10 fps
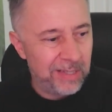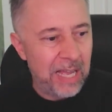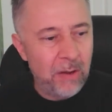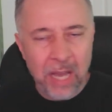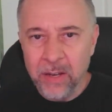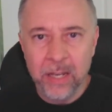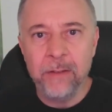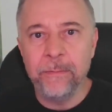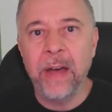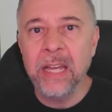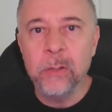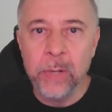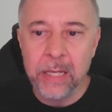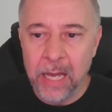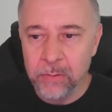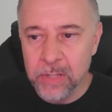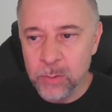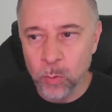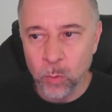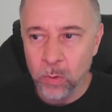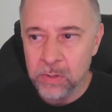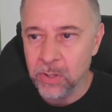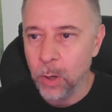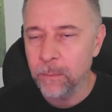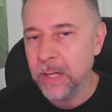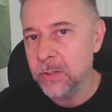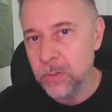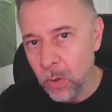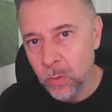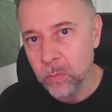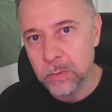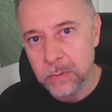how can I evaluate how these rewards are if I don't